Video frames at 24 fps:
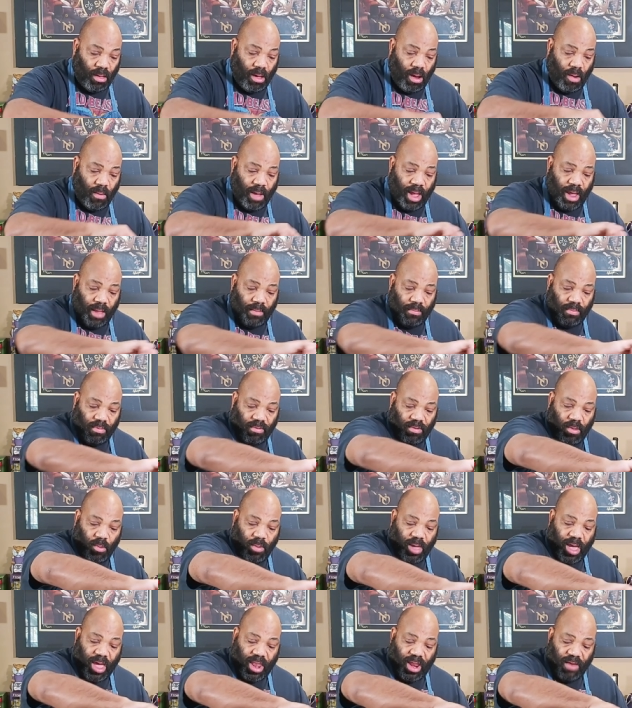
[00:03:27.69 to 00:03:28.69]
All right,
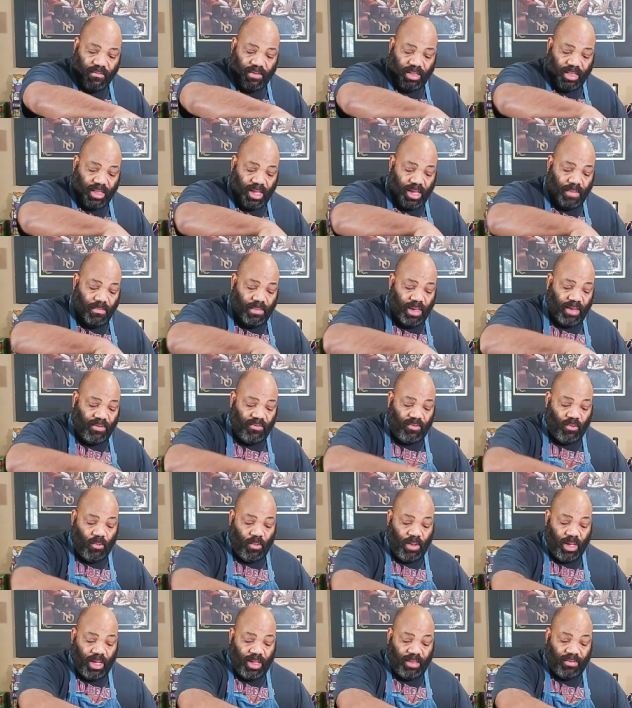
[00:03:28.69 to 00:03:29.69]
so we got everything
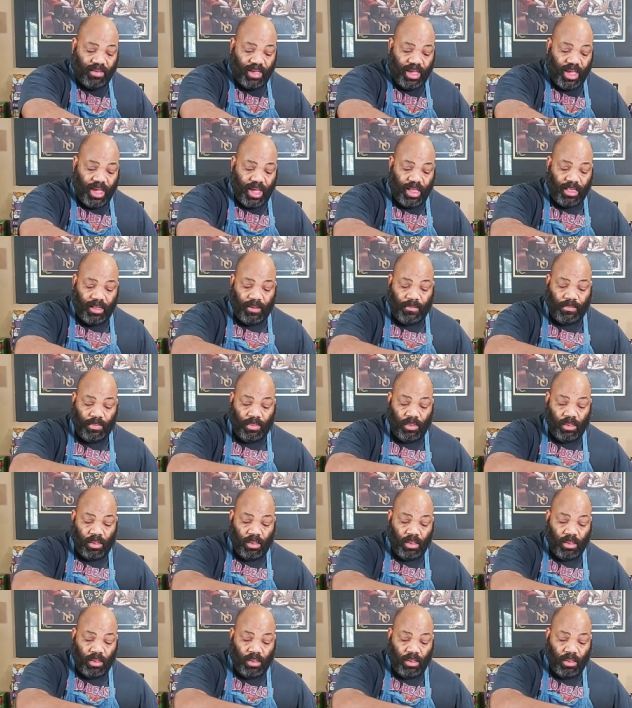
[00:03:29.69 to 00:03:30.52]
mixed well together.